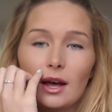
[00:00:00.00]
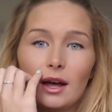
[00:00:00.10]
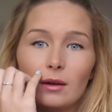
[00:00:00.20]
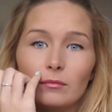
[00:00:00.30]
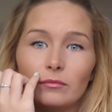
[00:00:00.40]

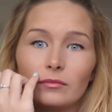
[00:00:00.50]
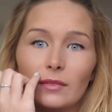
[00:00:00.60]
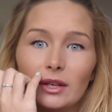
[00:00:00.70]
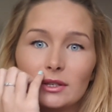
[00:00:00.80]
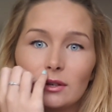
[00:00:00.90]

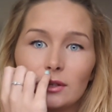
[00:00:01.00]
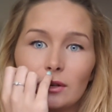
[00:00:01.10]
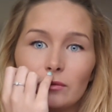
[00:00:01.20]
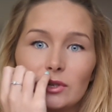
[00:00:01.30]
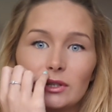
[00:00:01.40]
It started
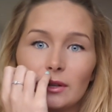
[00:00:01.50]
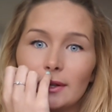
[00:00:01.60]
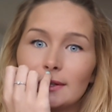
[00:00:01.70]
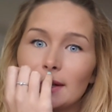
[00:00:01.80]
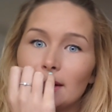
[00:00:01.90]
off just on
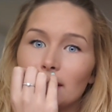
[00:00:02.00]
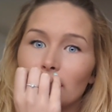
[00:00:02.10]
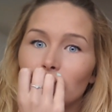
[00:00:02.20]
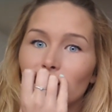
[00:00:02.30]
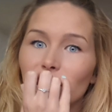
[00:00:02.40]
this side, and
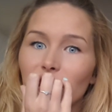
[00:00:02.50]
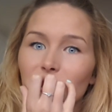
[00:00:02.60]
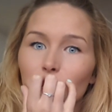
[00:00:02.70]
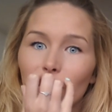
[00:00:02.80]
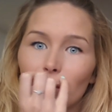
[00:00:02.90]
then eventually it
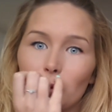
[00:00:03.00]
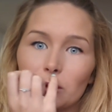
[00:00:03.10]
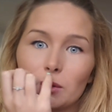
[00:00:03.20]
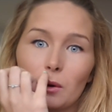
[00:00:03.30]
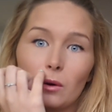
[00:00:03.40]
spread
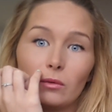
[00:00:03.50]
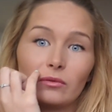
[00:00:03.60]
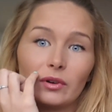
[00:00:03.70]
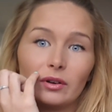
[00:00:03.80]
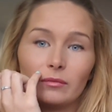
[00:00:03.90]
across the whole
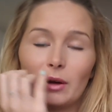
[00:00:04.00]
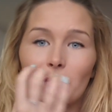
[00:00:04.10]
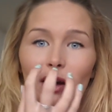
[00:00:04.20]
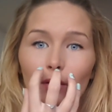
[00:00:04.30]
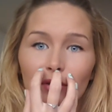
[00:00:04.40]
front of my
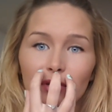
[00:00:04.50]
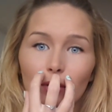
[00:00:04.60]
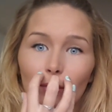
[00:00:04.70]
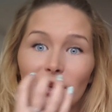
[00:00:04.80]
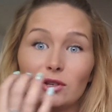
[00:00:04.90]
mouth,
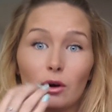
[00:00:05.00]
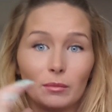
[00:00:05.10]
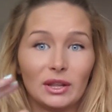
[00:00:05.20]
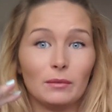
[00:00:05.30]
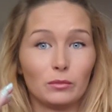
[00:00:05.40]
so my
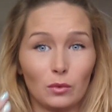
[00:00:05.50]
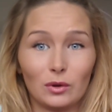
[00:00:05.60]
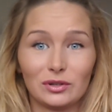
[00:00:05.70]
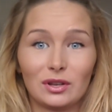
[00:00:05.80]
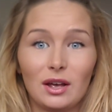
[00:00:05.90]
top lip
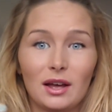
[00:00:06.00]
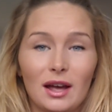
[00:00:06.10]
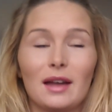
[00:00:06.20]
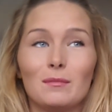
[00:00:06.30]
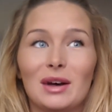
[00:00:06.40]
was
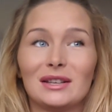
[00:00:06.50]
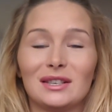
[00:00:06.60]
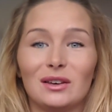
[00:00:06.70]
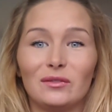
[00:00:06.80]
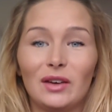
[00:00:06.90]
kind of
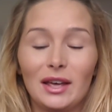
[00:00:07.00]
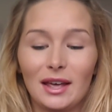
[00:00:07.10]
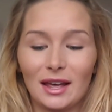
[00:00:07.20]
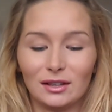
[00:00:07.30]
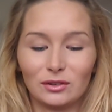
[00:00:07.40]
massive.
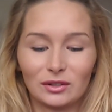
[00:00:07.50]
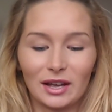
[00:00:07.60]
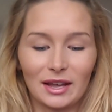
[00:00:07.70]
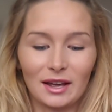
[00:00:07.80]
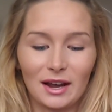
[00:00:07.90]
It looked
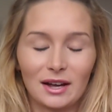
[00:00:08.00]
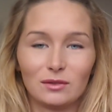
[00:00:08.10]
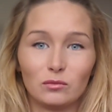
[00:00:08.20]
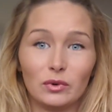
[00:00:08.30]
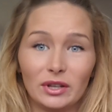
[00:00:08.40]
like I'd
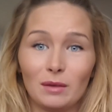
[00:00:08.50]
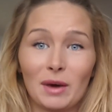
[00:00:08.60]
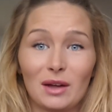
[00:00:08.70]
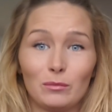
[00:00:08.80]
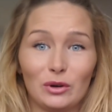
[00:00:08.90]
had really
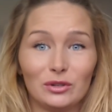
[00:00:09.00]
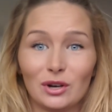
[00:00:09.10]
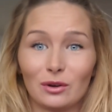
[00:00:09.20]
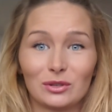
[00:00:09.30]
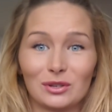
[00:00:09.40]
bad
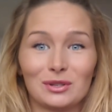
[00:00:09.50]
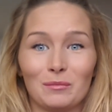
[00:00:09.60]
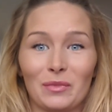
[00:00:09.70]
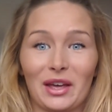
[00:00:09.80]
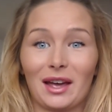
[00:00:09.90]
Botox or
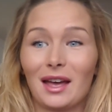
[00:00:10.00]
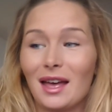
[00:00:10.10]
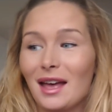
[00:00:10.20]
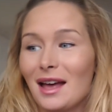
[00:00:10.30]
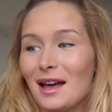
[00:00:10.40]
something.
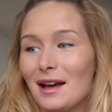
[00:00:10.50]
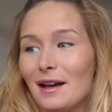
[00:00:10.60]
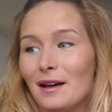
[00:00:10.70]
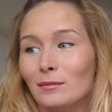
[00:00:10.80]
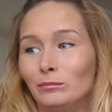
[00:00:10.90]

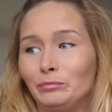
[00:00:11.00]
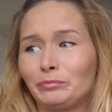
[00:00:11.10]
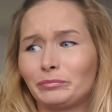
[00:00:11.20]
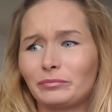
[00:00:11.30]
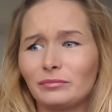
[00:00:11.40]

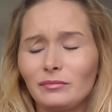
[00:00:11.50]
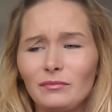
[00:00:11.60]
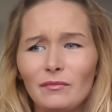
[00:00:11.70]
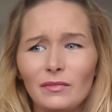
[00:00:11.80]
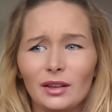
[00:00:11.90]

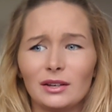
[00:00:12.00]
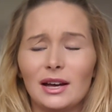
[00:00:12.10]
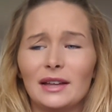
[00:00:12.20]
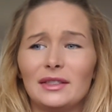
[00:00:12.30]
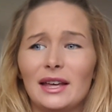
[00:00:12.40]

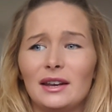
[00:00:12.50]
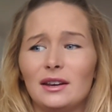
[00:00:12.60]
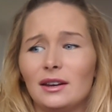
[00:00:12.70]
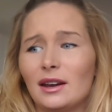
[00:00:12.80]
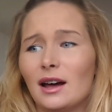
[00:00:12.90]
And
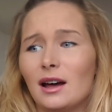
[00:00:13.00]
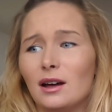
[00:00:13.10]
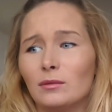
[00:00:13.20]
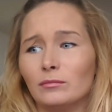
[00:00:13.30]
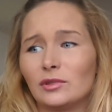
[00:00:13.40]
then,
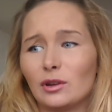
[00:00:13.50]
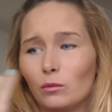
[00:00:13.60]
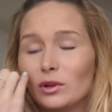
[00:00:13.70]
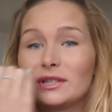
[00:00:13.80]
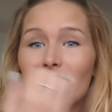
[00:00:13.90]
so
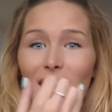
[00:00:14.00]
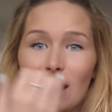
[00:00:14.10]
once that